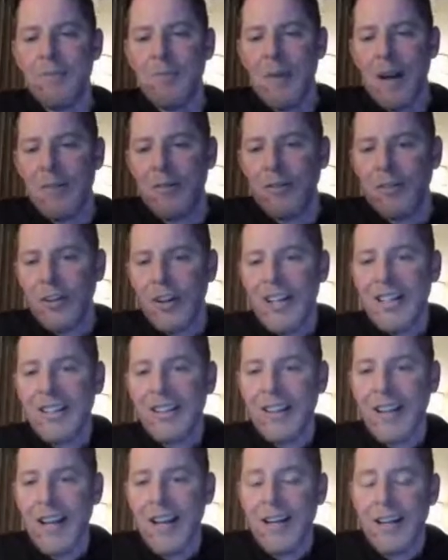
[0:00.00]
My
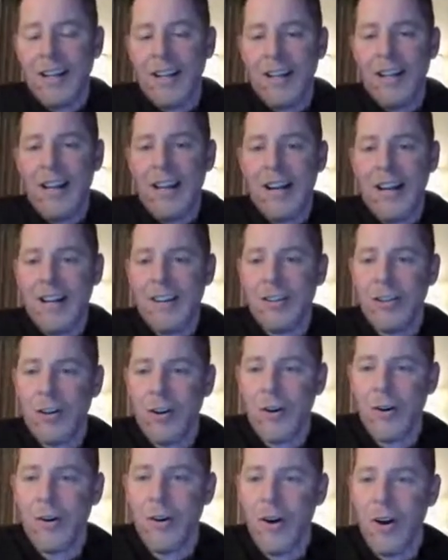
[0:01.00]
flight landed, and I
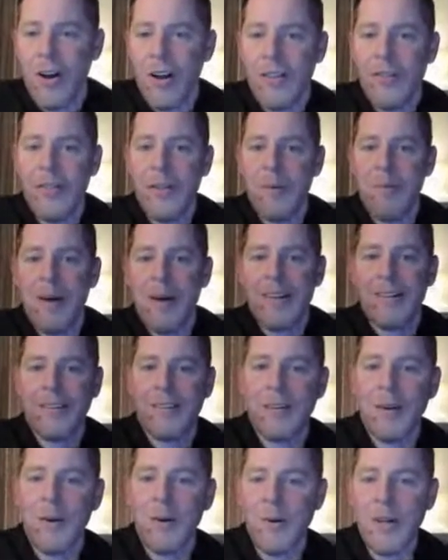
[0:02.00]
turn on the
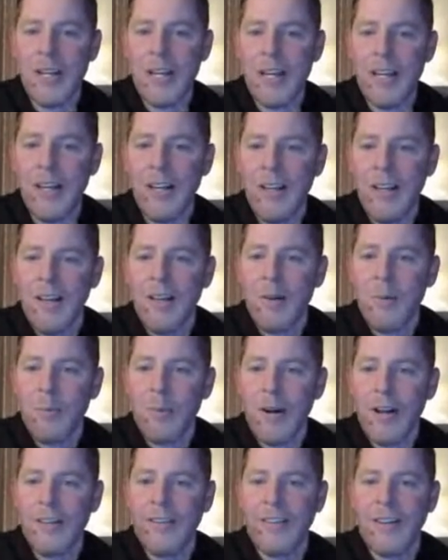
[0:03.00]
Moscone
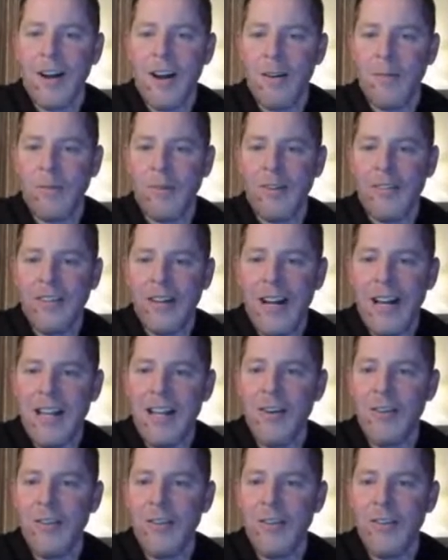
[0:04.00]
press conference, and I
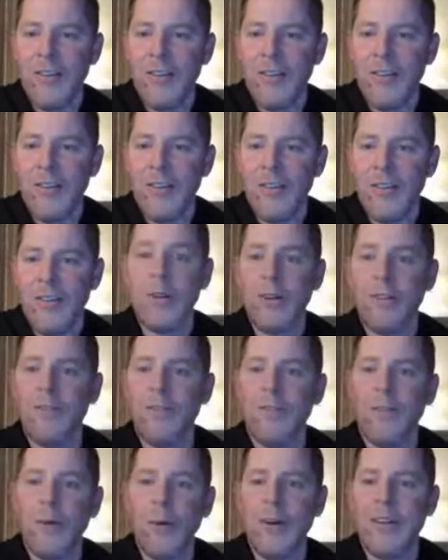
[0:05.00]
hear this
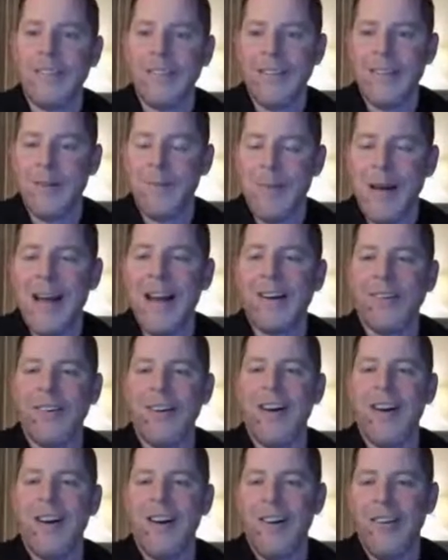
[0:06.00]
familiar voice in the
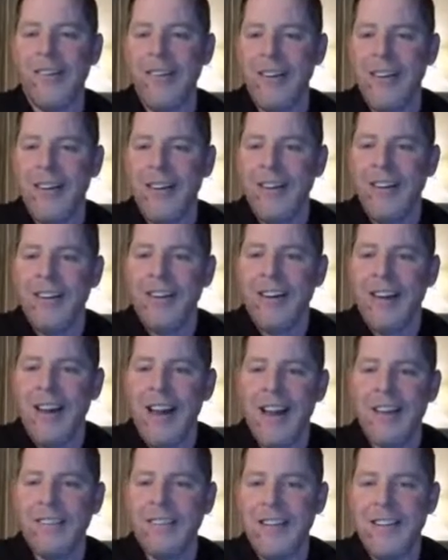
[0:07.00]
background
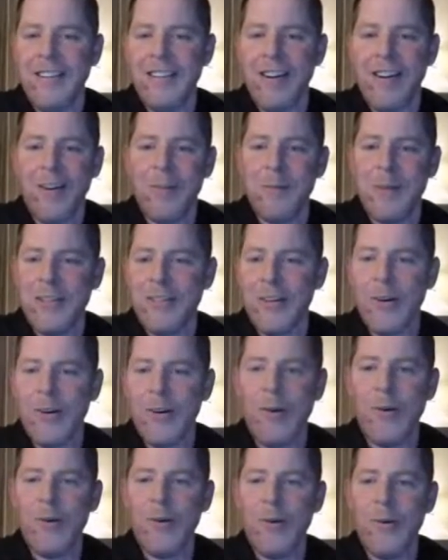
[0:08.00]
asking Jeremy
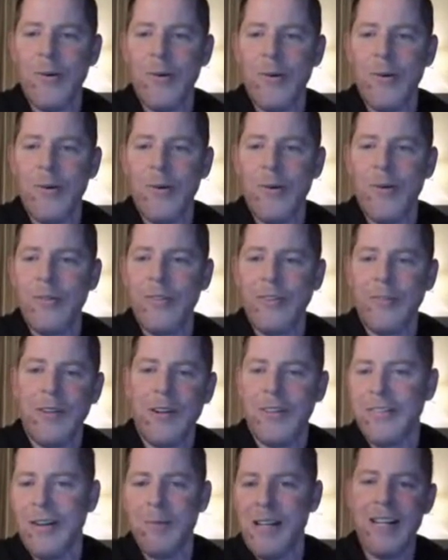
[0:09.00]
Jones if there's going to be
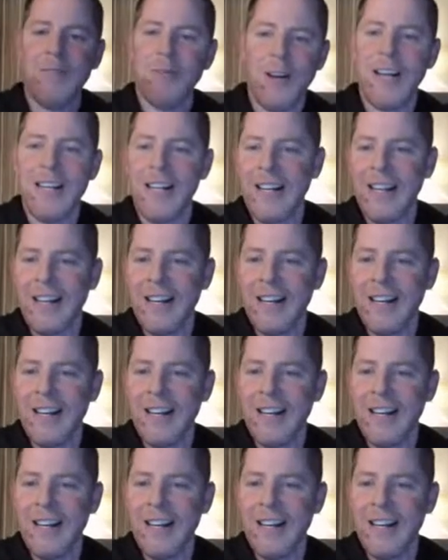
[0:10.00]
any fight in